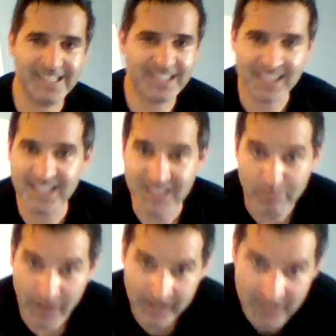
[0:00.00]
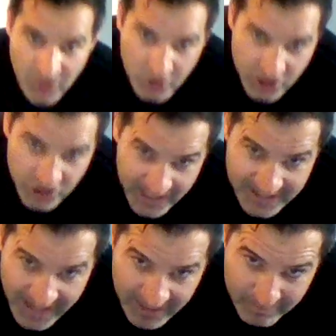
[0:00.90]
part. Let's go straight down the
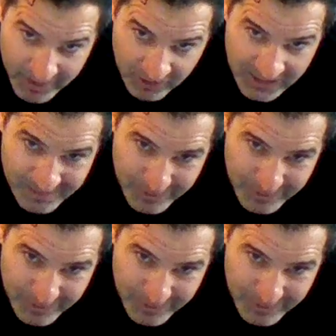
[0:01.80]
middle. Keep your legs